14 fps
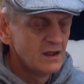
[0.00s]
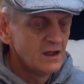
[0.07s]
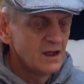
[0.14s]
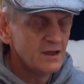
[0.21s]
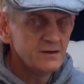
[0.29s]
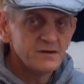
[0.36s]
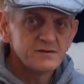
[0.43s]

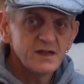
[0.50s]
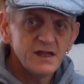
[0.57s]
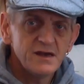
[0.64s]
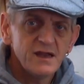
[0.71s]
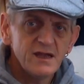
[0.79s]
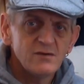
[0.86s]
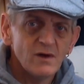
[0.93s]
And do you
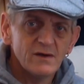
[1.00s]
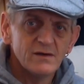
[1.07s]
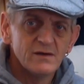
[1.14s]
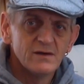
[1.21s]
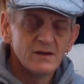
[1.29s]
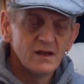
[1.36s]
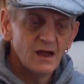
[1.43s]
need one?
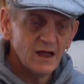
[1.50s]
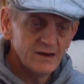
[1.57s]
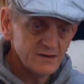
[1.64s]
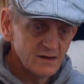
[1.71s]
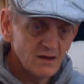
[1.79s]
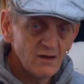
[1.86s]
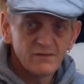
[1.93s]

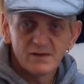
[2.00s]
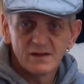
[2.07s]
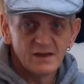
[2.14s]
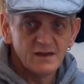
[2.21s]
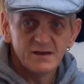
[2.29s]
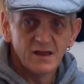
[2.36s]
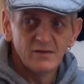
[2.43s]
And
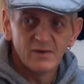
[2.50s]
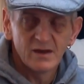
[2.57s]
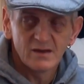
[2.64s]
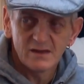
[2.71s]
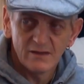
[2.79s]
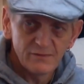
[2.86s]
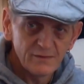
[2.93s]
obviously you do,
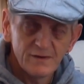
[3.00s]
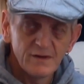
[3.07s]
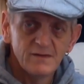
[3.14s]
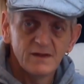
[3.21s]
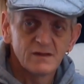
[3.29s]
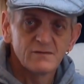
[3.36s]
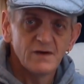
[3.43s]
because everything
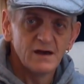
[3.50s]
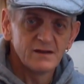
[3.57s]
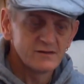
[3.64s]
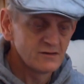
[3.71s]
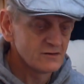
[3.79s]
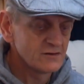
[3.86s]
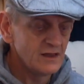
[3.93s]
in this van
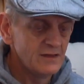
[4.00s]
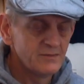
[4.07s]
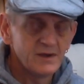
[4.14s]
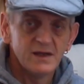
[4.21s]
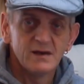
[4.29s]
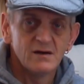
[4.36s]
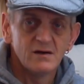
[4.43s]
is just like
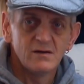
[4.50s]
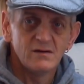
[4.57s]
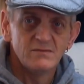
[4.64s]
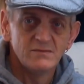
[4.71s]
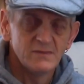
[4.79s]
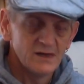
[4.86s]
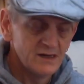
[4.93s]
being at
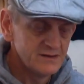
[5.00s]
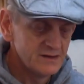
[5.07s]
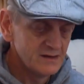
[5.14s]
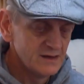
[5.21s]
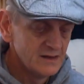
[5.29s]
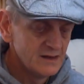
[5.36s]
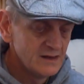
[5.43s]
home. And
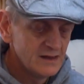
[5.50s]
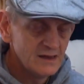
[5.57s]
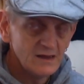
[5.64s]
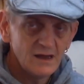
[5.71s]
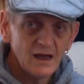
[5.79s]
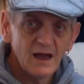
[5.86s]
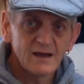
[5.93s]

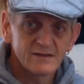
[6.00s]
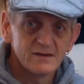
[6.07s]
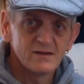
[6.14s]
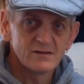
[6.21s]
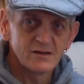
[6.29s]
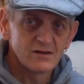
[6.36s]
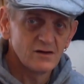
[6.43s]

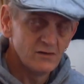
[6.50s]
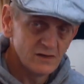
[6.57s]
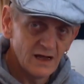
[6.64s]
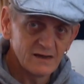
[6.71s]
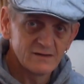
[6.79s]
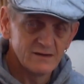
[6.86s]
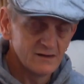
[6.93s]
accidents are called
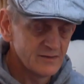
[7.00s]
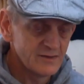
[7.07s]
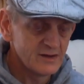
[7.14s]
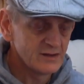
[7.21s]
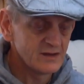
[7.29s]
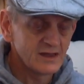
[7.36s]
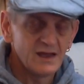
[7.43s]
accidents
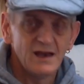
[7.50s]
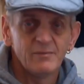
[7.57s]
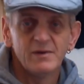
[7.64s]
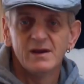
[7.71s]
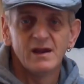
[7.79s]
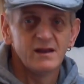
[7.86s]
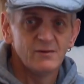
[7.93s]
because they can
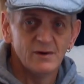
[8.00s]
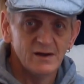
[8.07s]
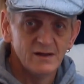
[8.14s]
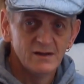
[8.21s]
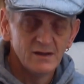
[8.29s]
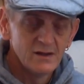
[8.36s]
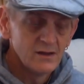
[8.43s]
happen anywhere.
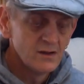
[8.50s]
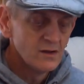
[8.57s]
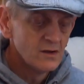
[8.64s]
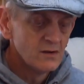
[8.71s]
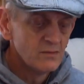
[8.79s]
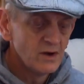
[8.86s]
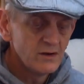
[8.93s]

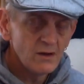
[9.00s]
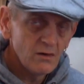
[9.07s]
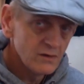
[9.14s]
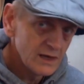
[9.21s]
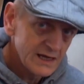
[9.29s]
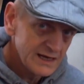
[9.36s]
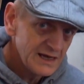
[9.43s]
But not
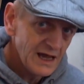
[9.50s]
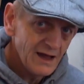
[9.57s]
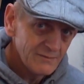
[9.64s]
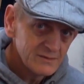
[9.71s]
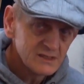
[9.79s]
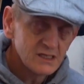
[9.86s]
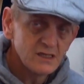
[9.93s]
only can it
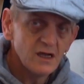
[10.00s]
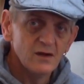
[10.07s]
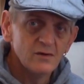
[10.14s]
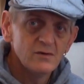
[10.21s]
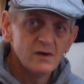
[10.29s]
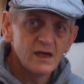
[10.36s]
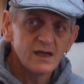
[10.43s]
happen to
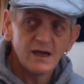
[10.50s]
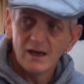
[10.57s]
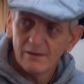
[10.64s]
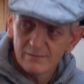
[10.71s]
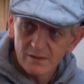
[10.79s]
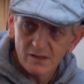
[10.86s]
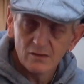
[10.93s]
you, it can
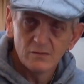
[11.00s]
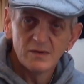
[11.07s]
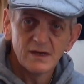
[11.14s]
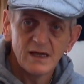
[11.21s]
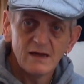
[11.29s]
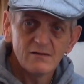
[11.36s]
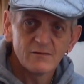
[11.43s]
happen to
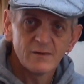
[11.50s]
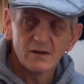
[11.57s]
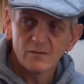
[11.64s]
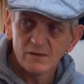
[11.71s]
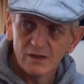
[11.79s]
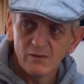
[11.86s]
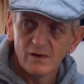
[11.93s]
somebody else,
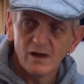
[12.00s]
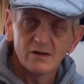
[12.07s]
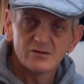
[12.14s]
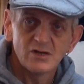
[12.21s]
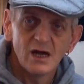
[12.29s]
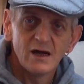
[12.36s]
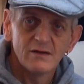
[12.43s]
because we do a lot of
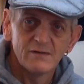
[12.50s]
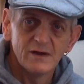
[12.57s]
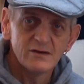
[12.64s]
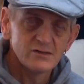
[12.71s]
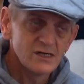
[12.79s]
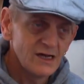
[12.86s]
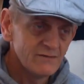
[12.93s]
driving
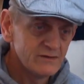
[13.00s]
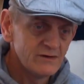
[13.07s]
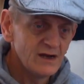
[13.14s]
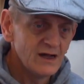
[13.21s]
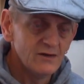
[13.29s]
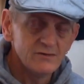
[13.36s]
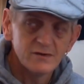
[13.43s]
and driving
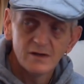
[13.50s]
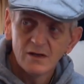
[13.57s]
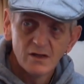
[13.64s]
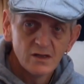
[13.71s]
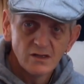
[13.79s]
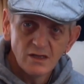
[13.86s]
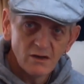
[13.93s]
around.
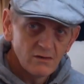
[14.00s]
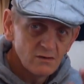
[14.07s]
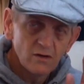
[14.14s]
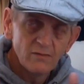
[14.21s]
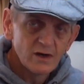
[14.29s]
You can come